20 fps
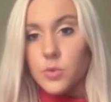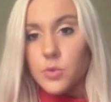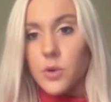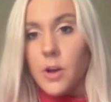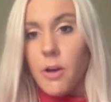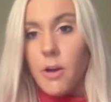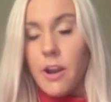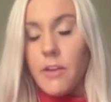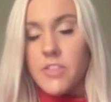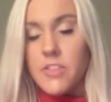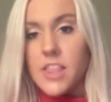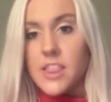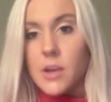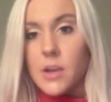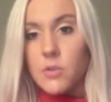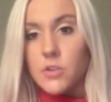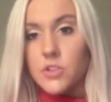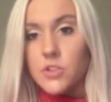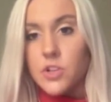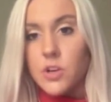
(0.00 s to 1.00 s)
drew out
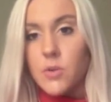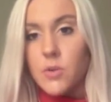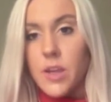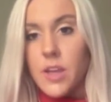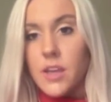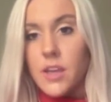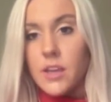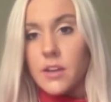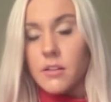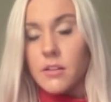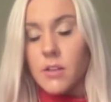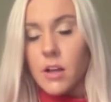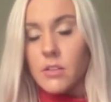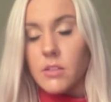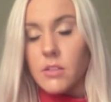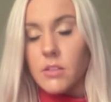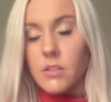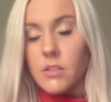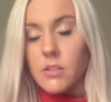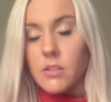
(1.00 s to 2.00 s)
everything they were doing and
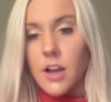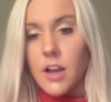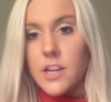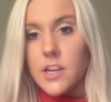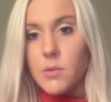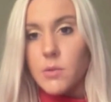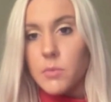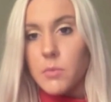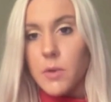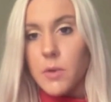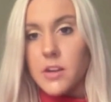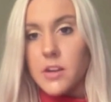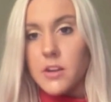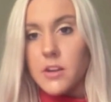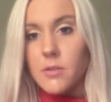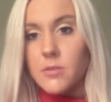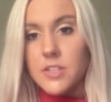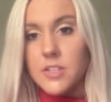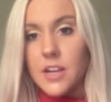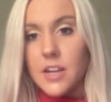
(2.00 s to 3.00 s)
aligned it with
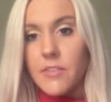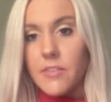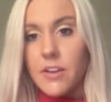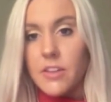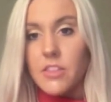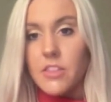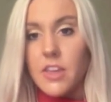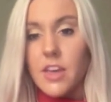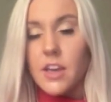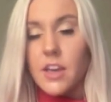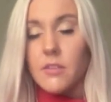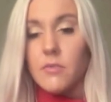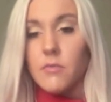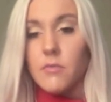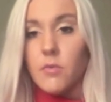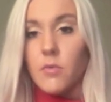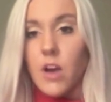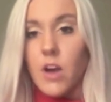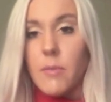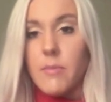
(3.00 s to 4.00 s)
my notes and everything.
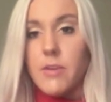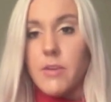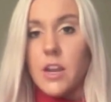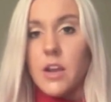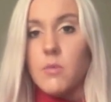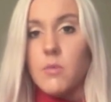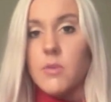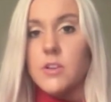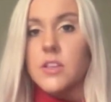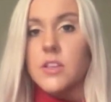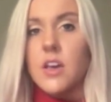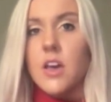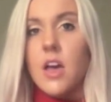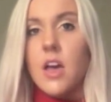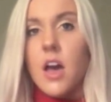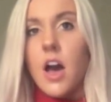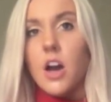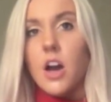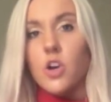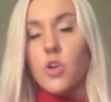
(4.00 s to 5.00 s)
And I mean, it was
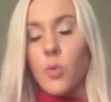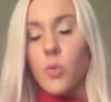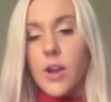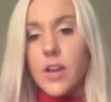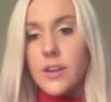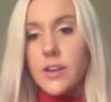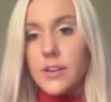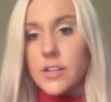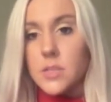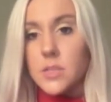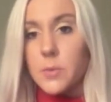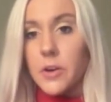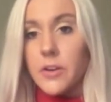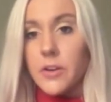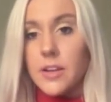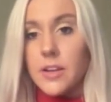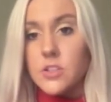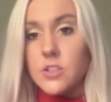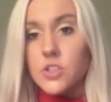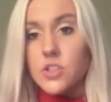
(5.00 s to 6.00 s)
a great
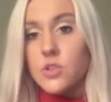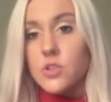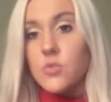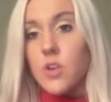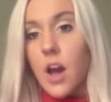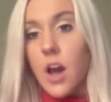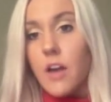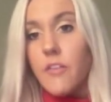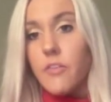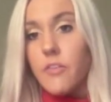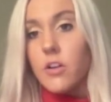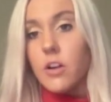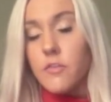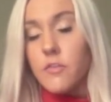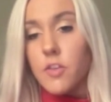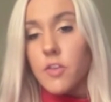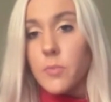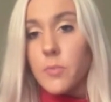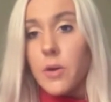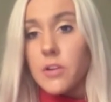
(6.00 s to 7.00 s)
experience to
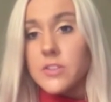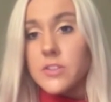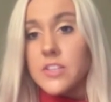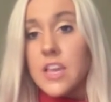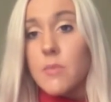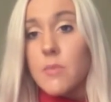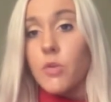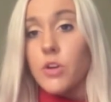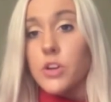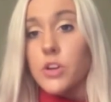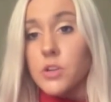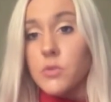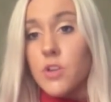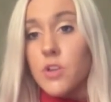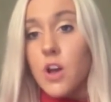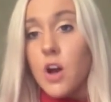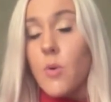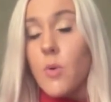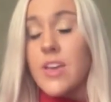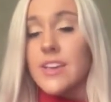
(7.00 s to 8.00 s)
cover a football team where
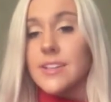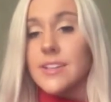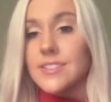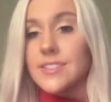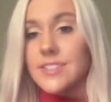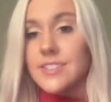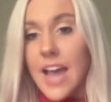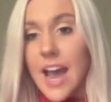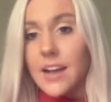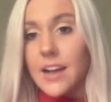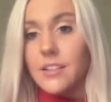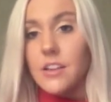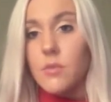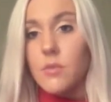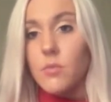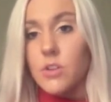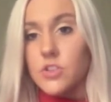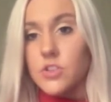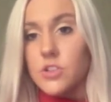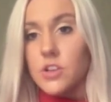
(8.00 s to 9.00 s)
you know
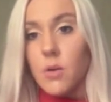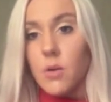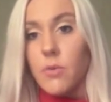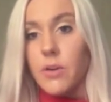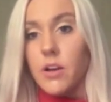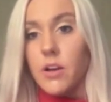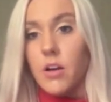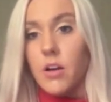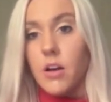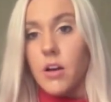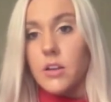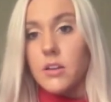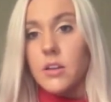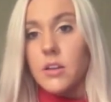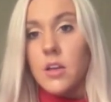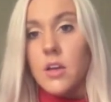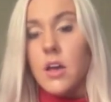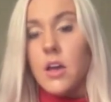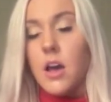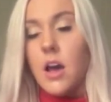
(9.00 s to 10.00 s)
exactly what's going
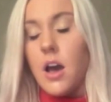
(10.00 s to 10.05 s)
on.